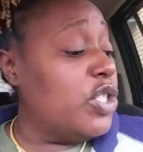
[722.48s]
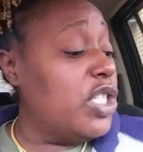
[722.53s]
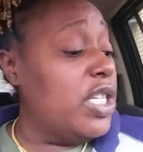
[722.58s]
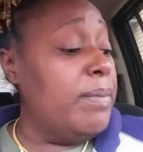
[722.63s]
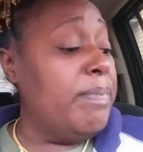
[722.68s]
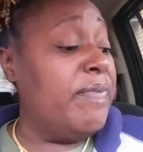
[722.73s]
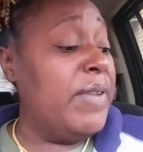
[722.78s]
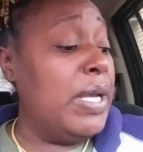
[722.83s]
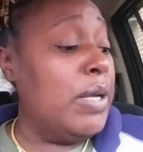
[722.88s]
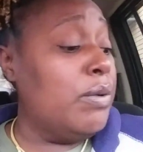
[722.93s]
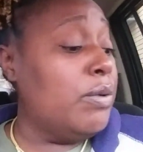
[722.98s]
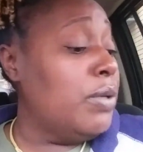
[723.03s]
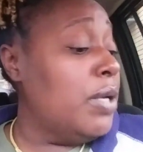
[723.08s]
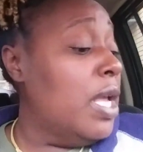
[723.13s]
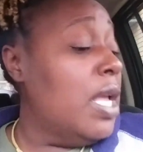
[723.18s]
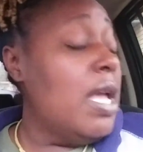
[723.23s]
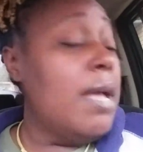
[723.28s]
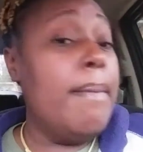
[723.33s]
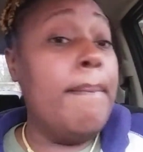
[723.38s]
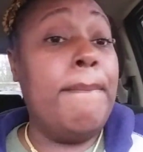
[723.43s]
she built
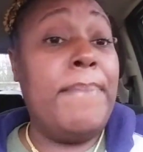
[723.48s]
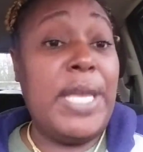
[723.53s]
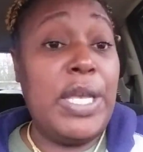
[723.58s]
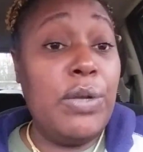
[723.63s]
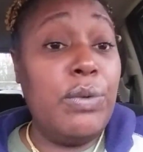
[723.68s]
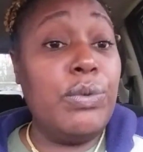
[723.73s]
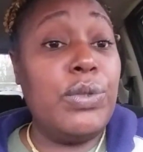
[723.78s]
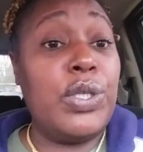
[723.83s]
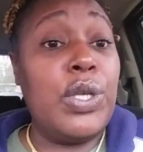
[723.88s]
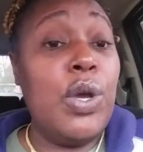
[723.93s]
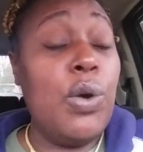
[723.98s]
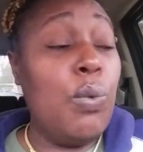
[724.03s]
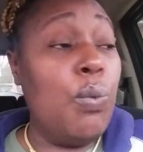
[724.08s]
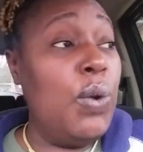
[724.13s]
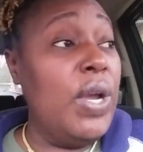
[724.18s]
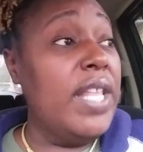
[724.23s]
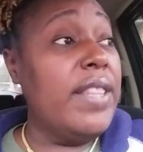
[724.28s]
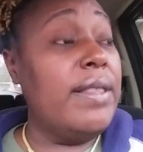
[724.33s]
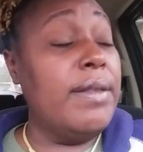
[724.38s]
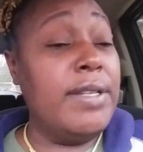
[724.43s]
built
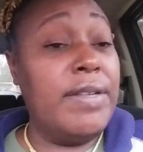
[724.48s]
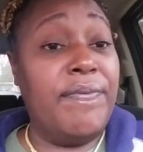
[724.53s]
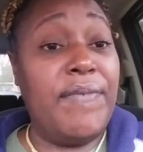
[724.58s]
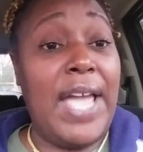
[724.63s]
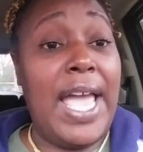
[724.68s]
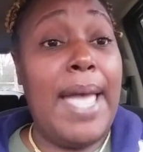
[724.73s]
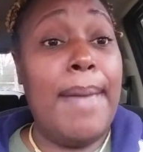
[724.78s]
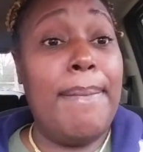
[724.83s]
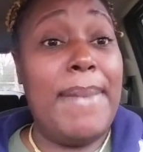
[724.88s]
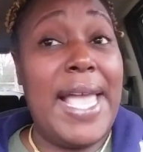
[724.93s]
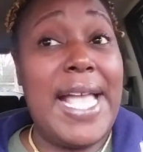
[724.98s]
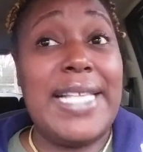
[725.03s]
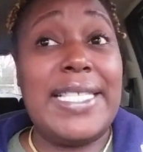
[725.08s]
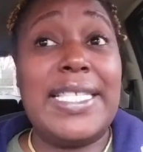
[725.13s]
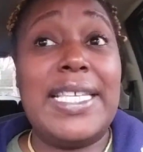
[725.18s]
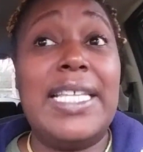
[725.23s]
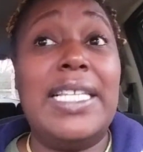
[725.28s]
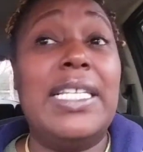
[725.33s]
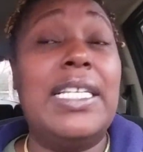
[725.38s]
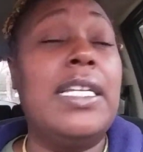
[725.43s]
with divine
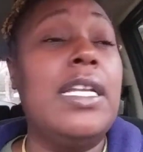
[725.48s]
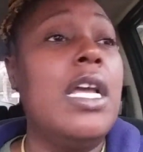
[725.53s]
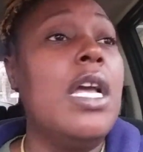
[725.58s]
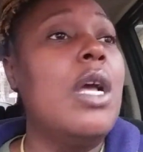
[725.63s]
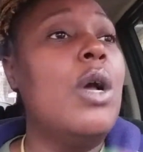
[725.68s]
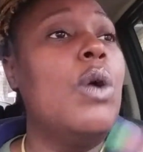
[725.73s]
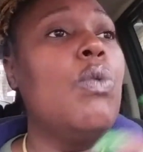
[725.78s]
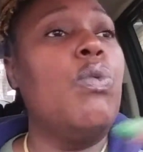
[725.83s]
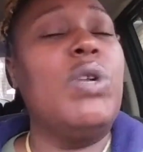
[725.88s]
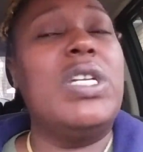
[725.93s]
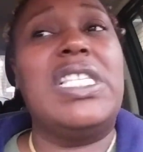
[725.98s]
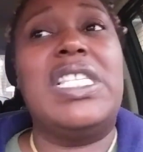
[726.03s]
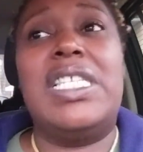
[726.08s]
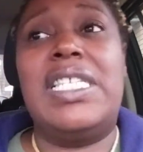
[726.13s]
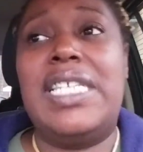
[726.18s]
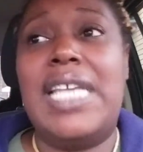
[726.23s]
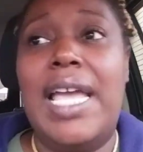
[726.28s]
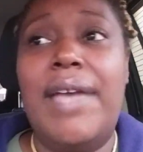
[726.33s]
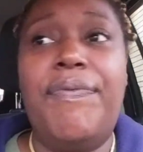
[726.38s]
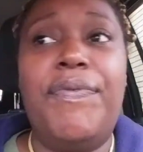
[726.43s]
masculine was
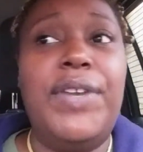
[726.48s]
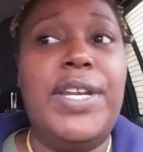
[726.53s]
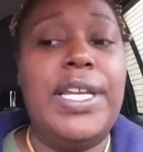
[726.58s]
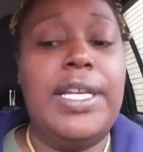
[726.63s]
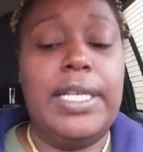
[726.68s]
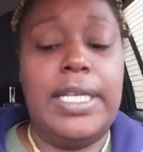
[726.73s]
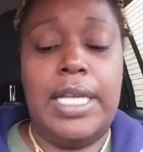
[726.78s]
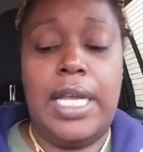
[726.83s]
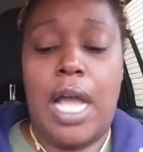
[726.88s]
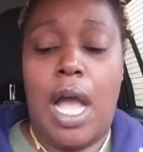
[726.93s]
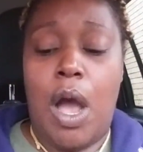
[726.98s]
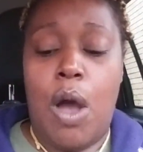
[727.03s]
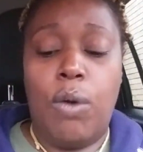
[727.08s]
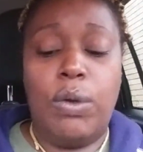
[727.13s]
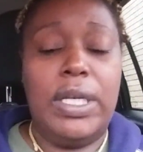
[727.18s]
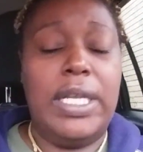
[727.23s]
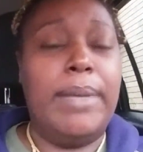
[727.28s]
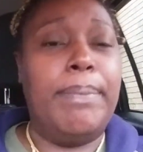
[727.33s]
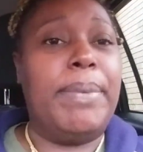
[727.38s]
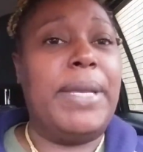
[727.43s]
definitely
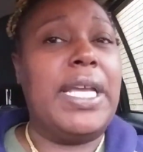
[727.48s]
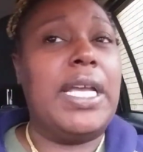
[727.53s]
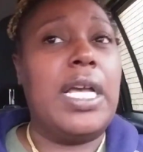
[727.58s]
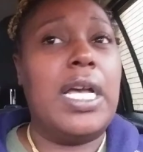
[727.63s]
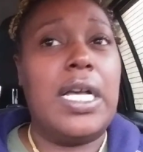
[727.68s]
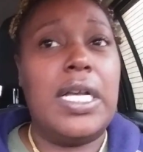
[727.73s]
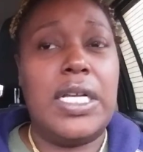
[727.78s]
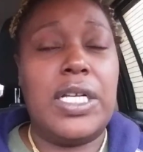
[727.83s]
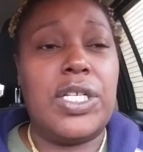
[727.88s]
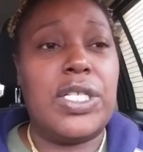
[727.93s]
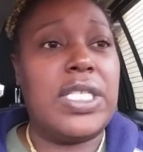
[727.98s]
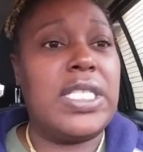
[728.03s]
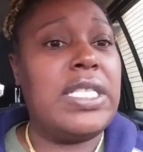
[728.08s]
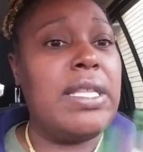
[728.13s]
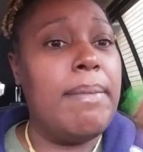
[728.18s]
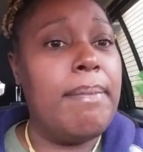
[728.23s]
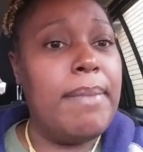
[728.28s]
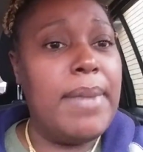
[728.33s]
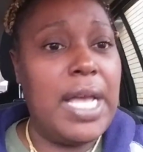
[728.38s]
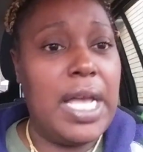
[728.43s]
only because
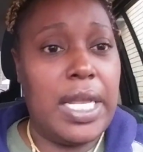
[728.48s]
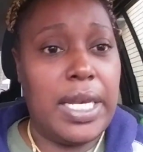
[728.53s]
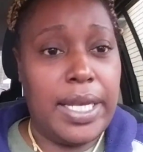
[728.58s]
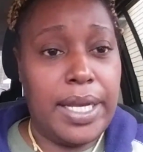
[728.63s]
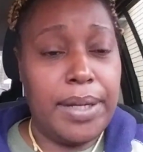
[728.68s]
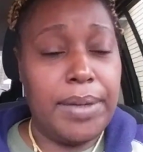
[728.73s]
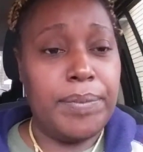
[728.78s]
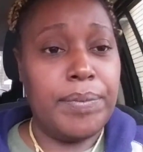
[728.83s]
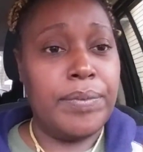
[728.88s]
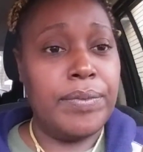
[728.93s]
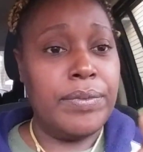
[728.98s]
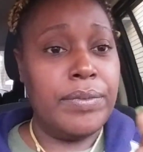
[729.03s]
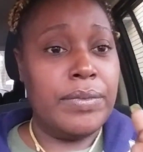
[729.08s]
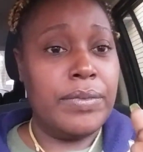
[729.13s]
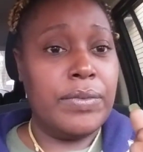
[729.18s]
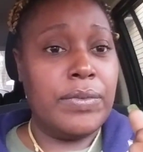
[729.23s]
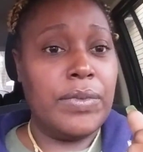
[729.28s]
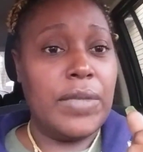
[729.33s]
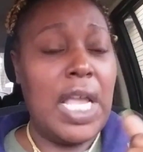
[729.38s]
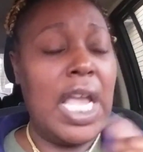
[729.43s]
the money
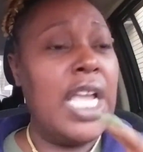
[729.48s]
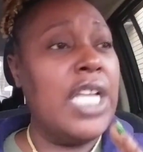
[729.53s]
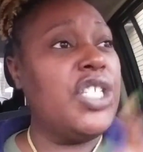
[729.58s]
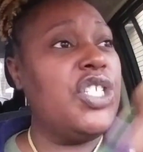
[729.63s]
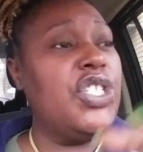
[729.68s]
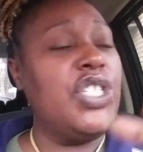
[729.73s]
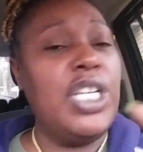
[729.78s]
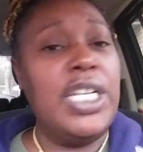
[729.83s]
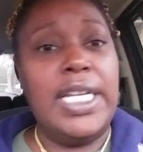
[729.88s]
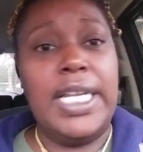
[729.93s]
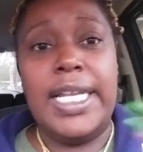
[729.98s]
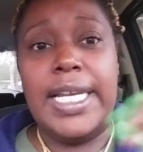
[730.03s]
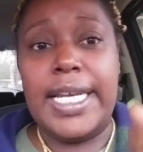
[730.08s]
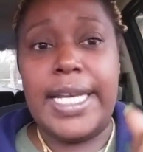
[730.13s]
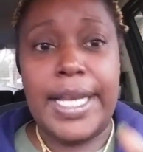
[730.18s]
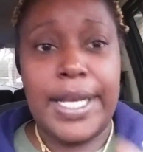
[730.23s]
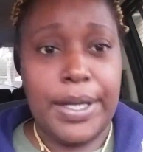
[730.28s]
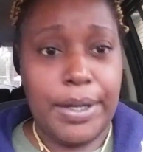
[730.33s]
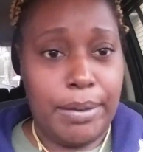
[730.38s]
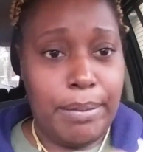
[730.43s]
and she
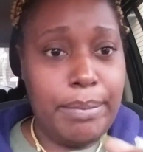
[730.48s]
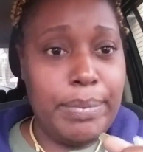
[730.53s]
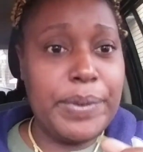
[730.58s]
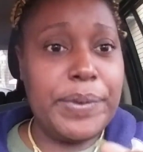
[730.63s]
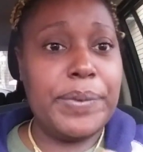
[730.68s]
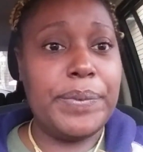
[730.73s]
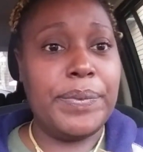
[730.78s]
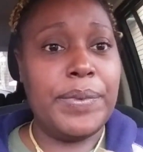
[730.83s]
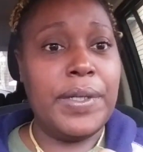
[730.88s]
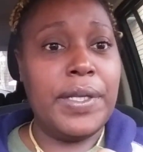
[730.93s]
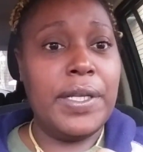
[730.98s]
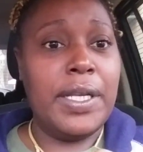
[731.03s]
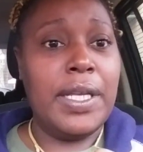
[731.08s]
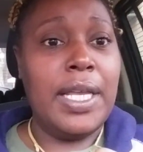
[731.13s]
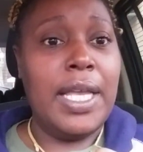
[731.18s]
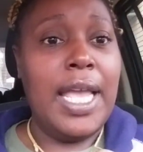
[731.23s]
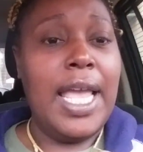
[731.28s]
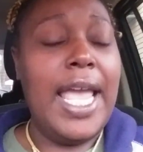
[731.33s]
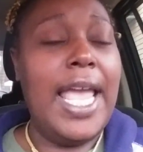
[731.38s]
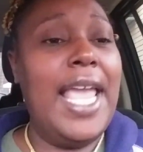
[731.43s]
needed help
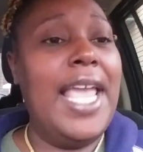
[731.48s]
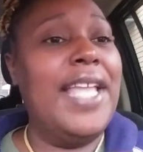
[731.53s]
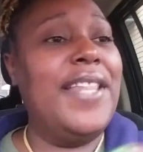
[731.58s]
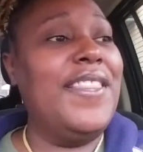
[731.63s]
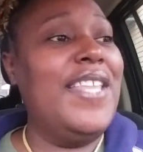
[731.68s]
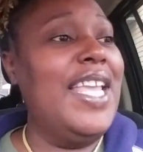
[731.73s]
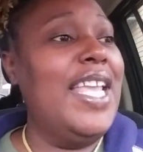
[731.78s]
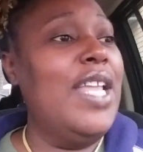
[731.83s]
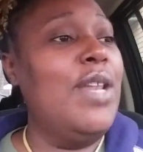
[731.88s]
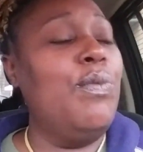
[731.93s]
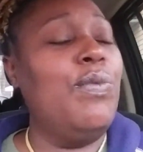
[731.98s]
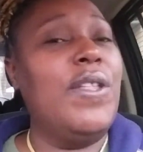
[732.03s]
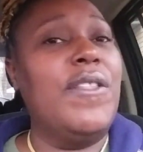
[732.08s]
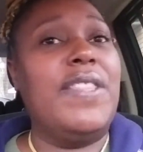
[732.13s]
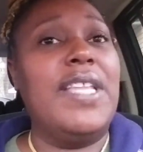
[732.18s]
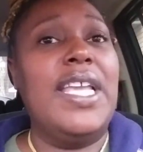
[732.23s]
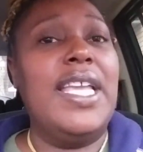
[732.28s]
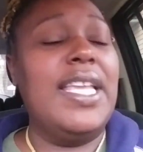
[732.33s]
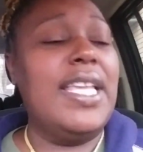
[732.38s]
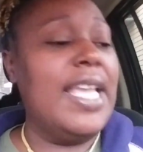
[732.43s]
and then the
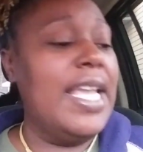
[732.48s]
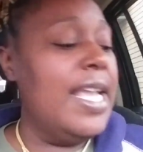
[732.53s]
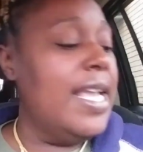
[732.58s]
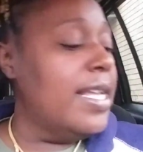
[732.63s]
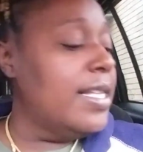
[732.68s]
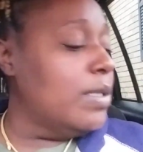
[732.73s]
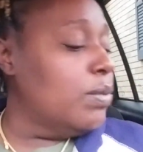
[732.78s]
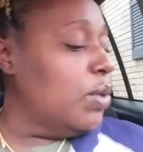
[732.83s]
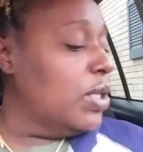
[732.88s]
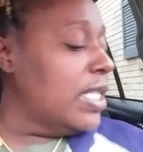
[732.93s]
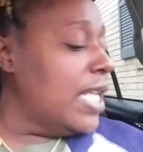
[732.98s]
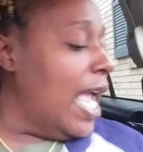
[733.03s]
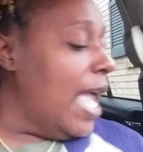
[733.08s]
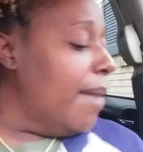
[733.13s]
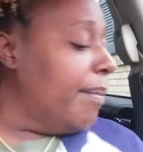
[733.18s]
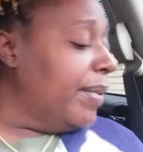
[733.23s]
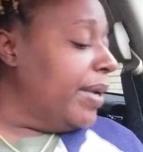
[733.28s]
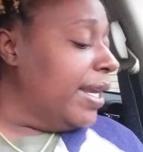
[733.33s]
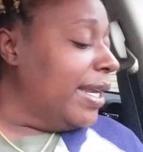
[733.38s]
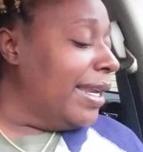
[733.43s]
thing is what's
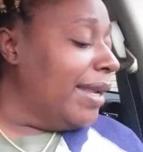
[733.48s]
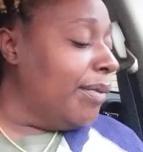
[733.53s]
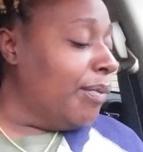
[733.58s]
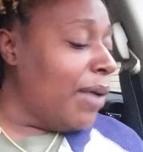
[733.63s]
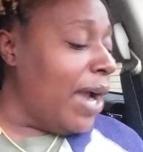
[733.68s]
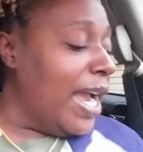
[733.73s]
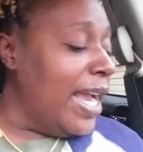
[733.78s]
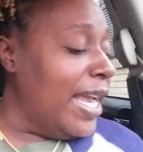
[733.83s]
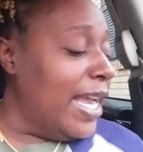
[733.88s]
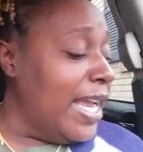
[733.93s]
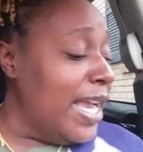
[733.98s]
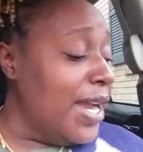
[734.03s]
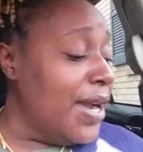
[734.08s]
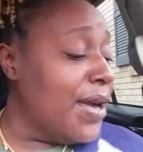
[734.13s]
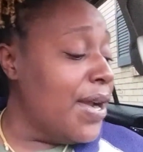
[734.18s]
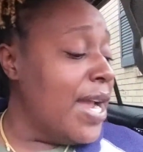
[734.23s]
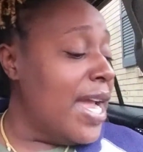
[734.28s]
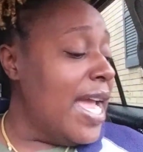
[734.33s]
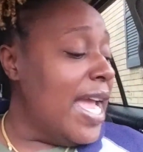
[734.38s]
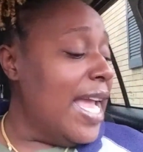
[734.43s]
happening right
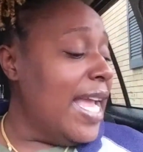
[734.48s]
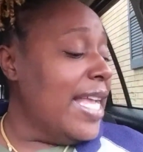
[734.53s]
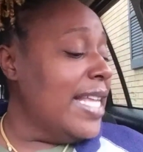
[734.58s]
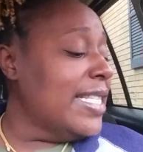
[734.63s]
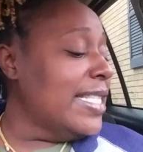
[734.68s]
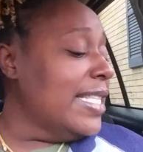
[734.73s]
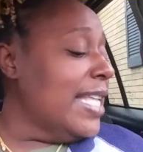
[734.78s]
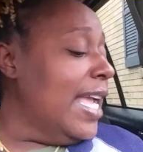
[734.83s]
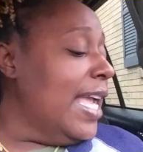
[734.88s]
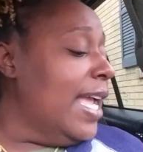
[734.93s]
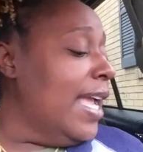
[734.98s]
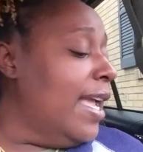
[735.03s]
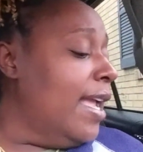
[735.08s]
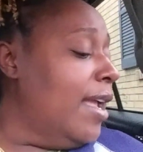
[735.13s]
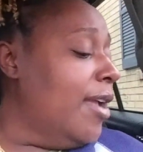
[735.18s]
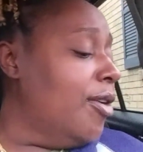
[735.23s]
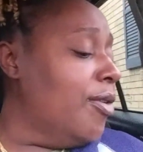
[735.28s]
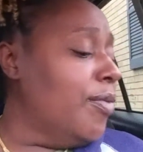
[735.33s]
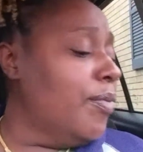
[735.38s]
here is that